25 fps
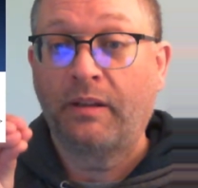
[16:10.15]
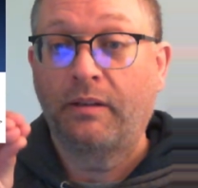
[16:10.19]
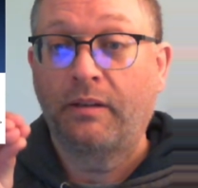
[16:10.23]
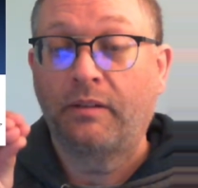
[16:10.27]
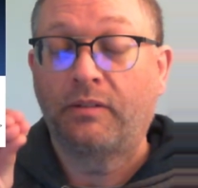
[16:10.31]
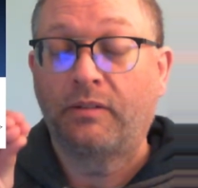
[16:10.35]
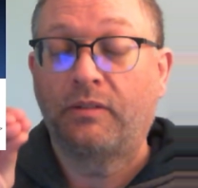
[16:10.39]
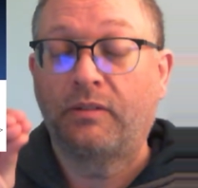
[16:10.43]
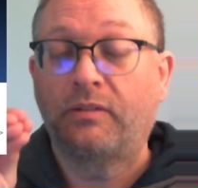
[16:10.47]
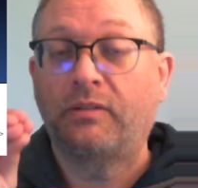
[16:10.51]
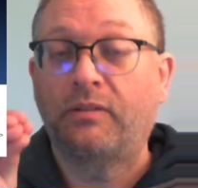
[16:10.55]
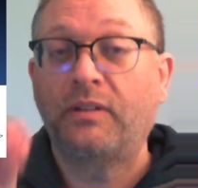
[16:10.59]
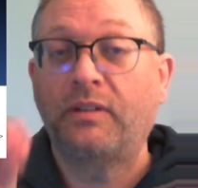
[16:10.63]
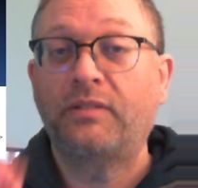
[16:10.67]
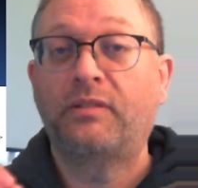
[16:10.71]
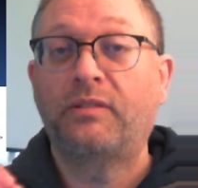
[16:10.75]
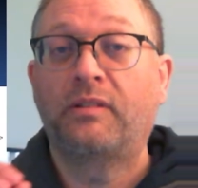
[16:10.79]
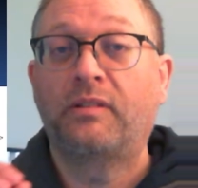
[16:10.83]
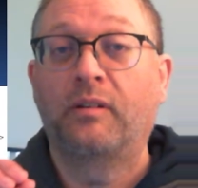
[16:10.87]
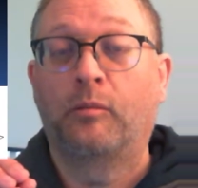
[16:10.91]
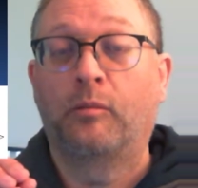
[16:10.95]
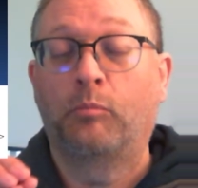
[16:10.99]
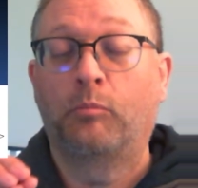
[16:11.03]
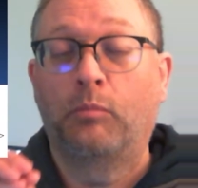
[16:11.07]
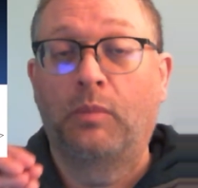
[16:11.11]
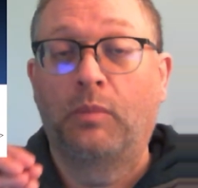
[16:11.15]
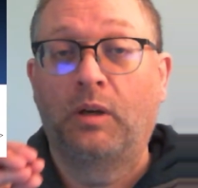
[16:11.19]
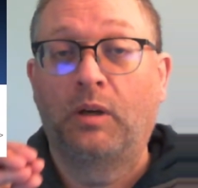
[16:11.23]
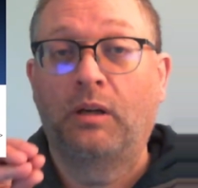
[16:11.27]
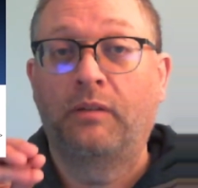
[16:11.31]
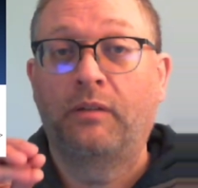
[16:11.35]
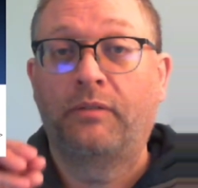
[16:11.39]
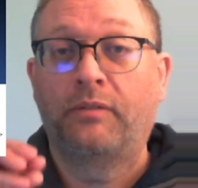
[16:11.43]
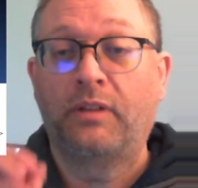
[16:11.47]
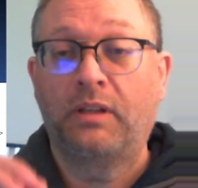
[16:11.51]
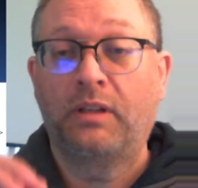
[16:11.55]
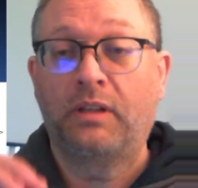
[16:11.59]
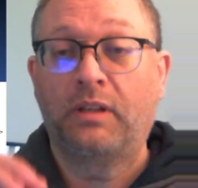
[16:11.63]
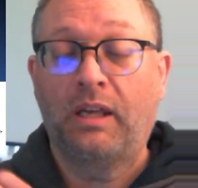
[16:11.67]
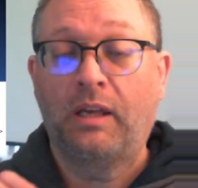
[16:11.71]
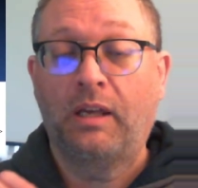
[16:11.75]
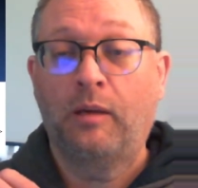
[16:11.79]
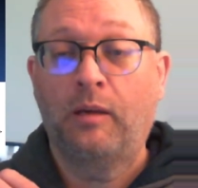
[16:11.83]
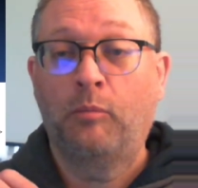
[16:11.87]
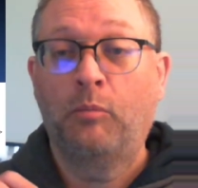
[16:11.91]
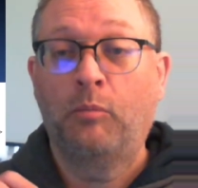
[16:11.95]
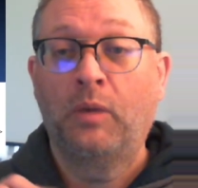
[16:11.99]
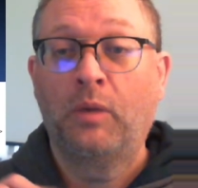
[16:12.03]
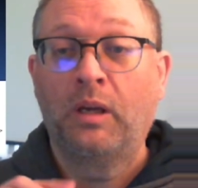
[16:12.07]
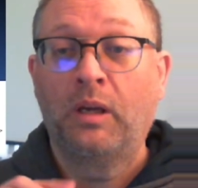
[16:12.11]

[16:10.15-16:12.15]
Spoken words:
system of the game,